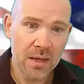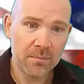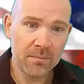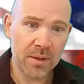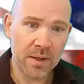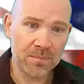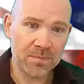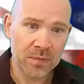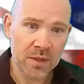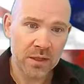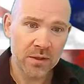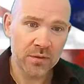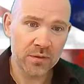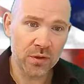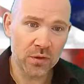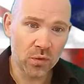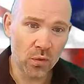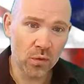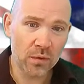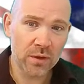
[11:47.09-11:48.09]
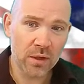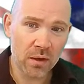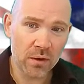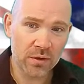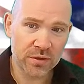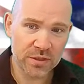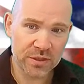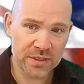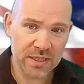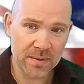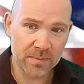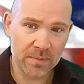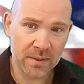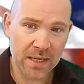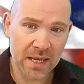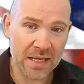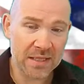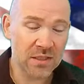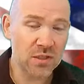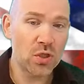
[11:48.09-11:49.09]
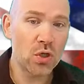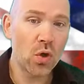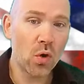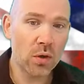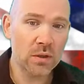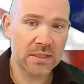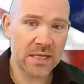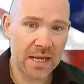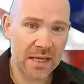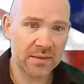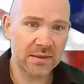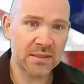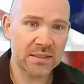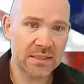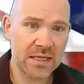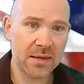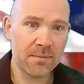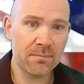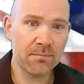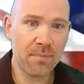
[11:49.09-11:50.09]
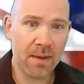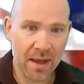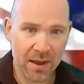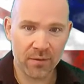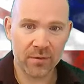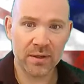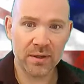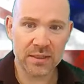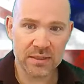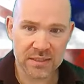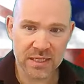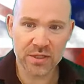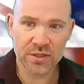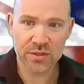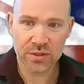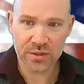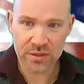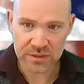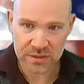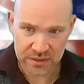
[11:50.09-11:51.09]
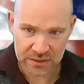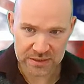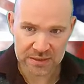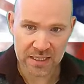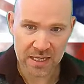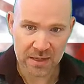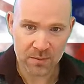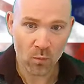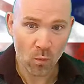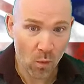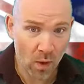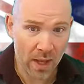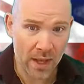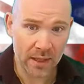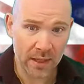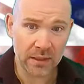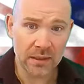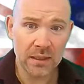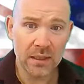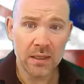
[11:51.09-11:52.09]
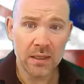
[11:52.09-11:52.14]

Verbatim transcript: but the Northern Irish Assembly has not had the same power extensions in the same way